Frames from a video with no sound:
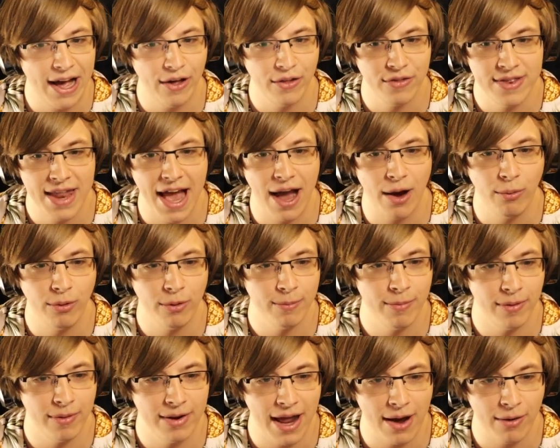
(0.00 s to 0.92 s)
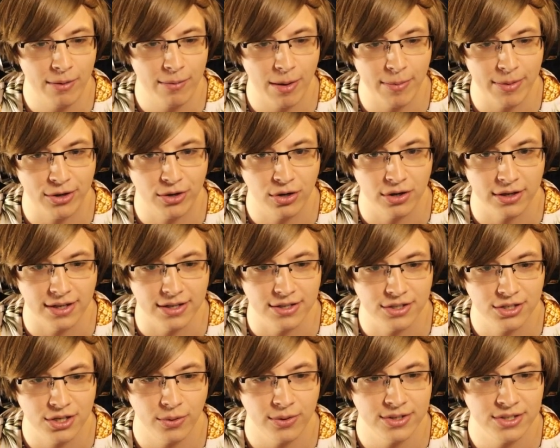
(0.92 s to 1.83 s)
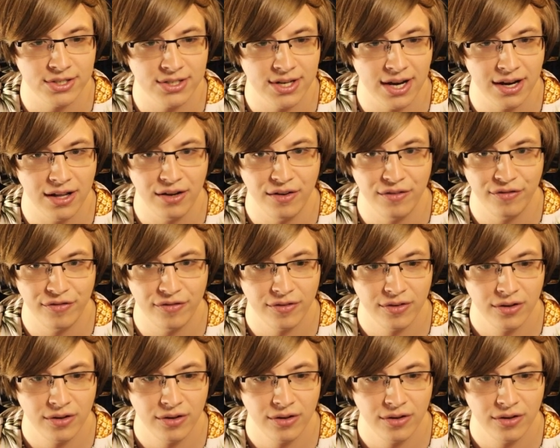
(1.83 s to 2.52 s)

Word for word: now we're now we might be cooking. So instead of